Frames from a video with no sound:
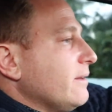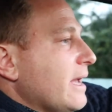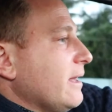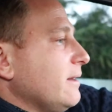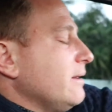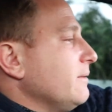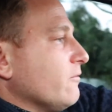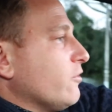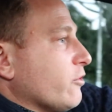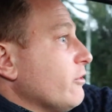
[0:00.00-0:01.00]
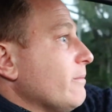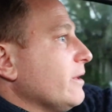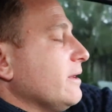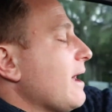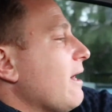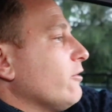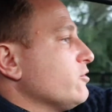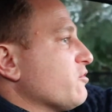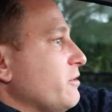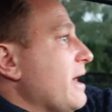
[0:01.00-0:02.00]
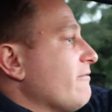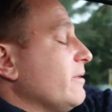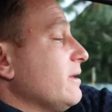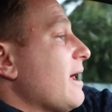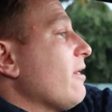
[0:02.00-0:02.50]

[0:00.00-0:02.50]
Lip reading: and for $3 million or $3.5 million.